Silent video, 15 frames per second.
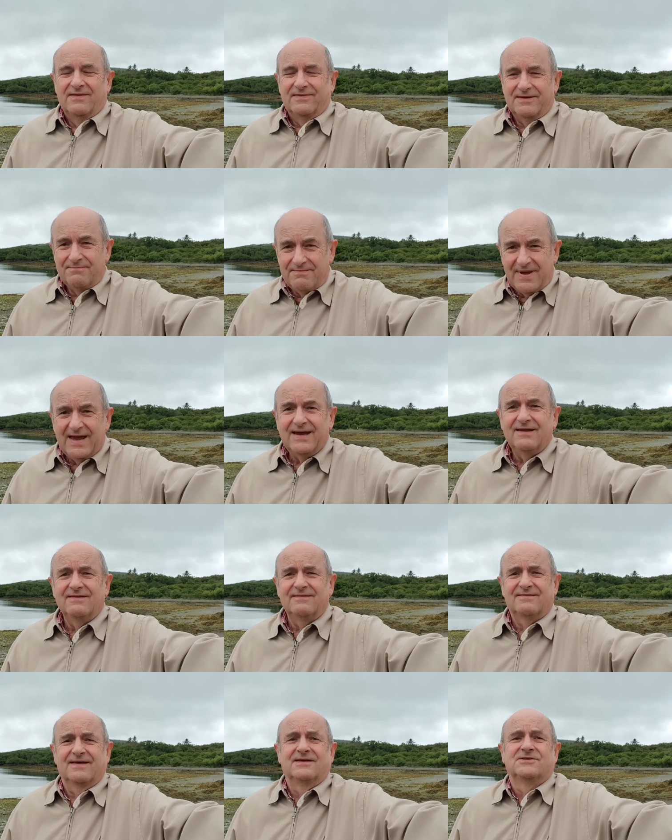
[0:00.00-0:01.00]
The
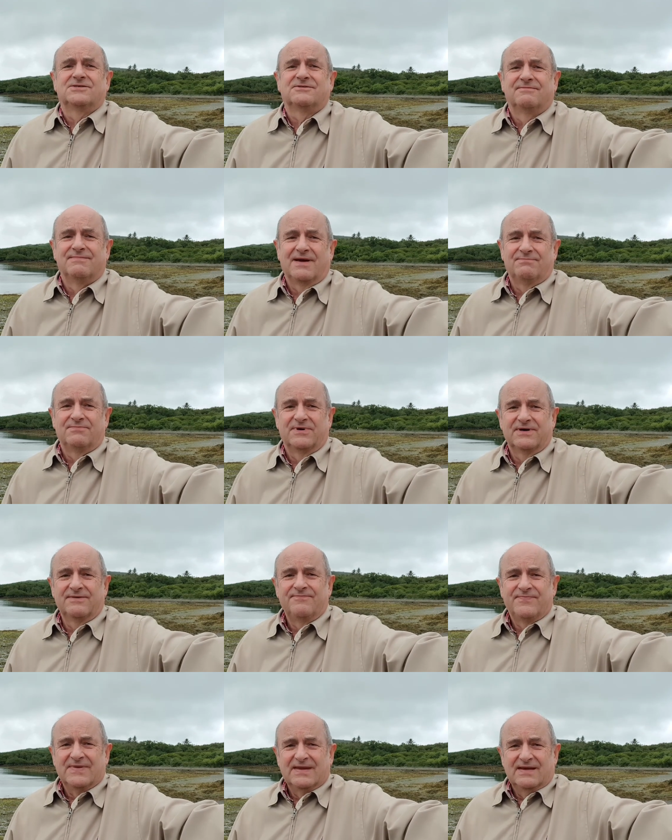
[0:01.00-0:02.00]
main thing to remember
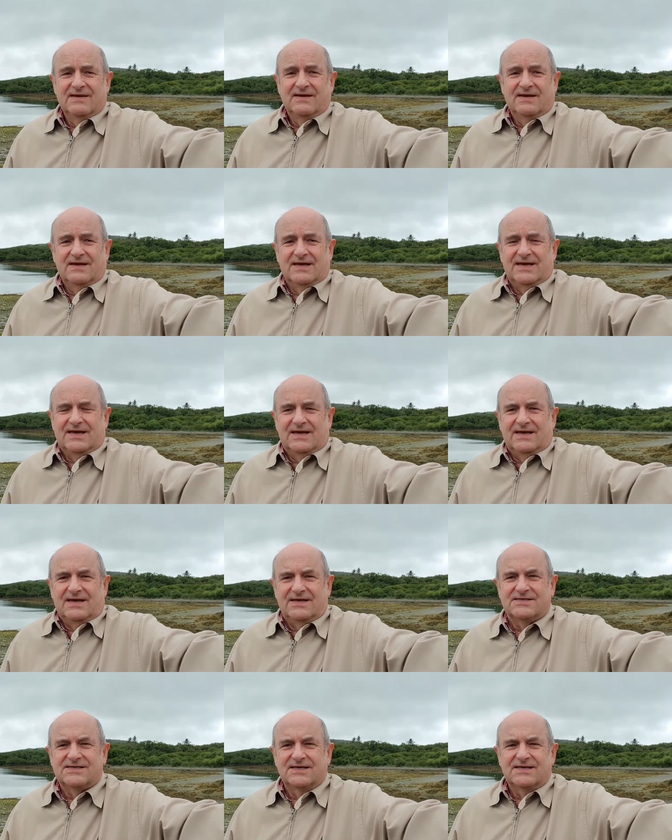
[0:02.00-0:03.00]

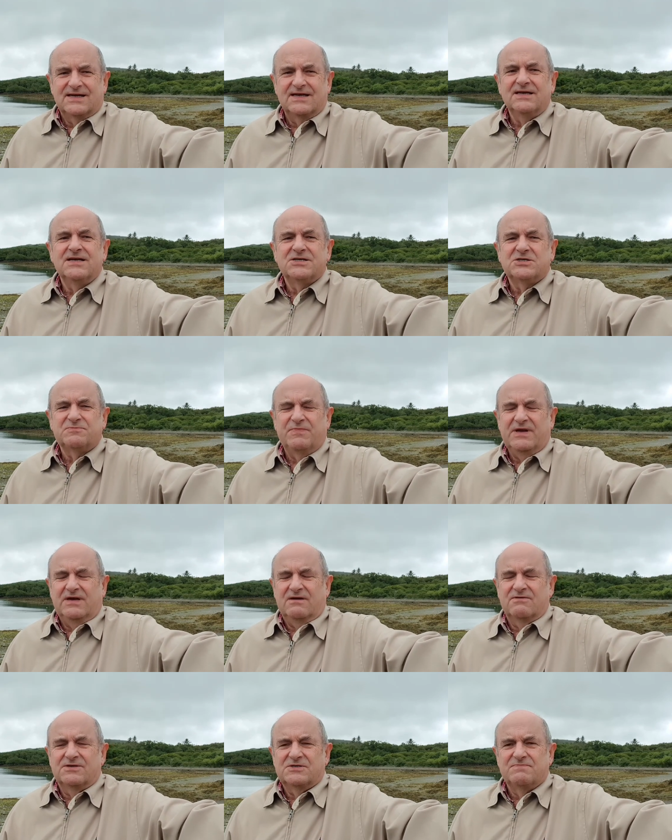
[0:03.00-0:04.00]
is that English
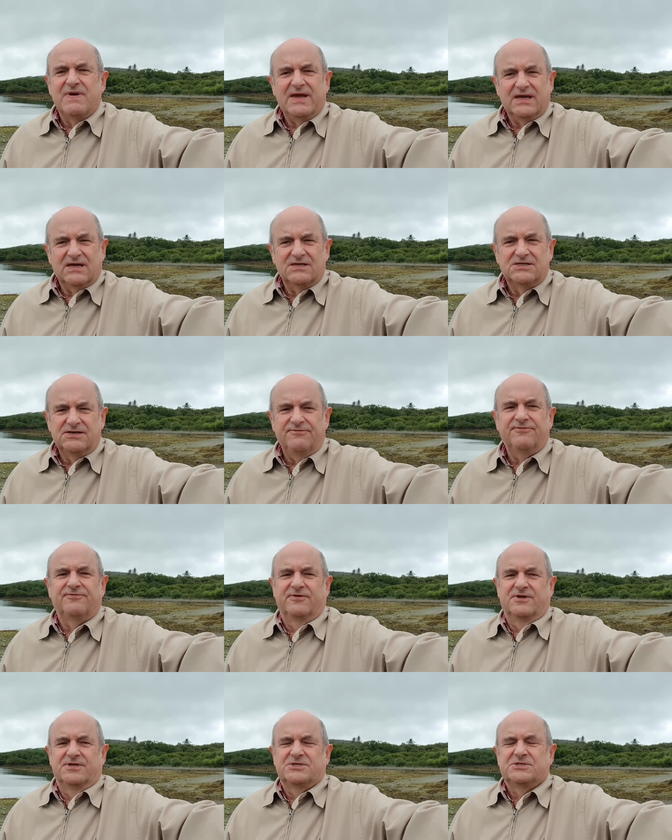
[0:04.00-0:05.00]
speakers make a
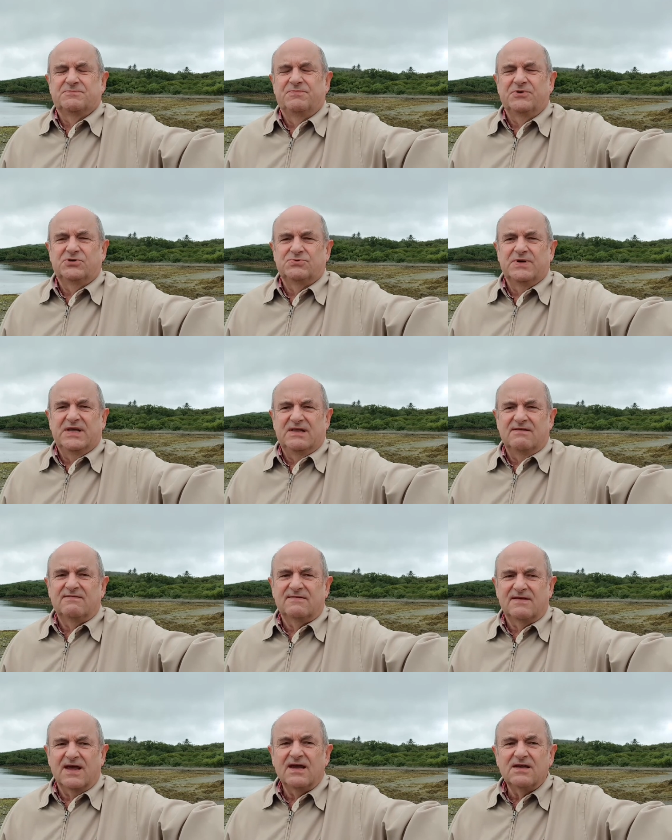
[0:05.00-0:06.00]
difference between
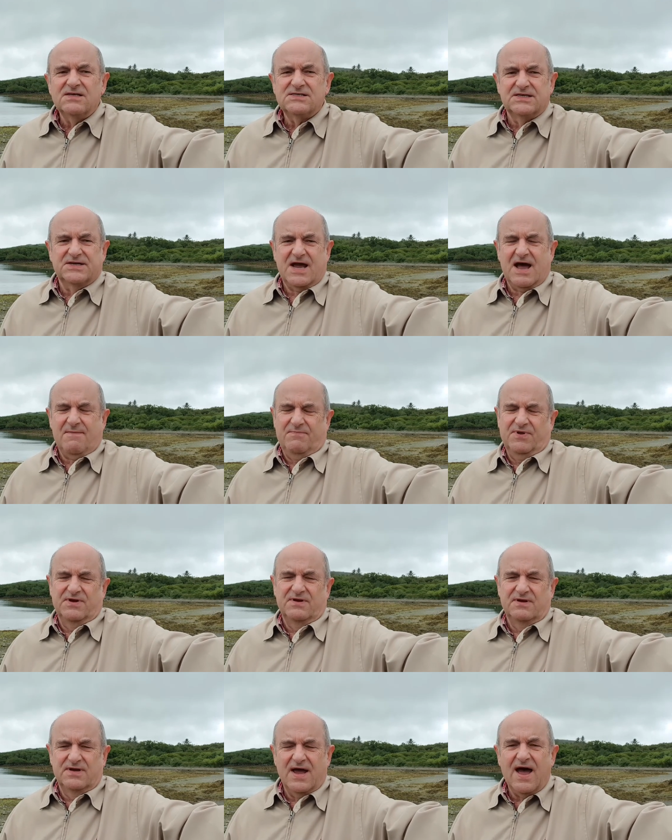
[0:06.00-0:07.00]
things that
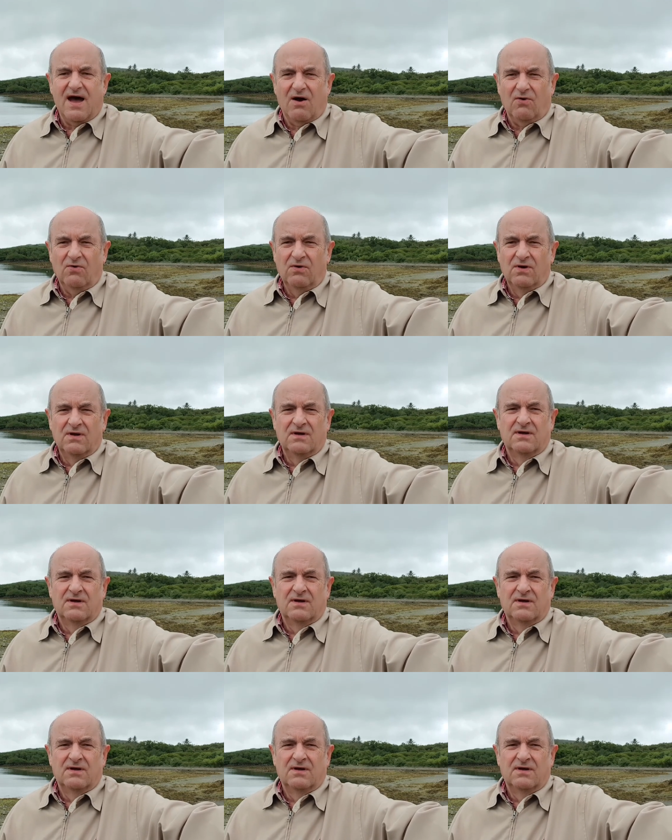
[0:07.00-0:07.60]
happen now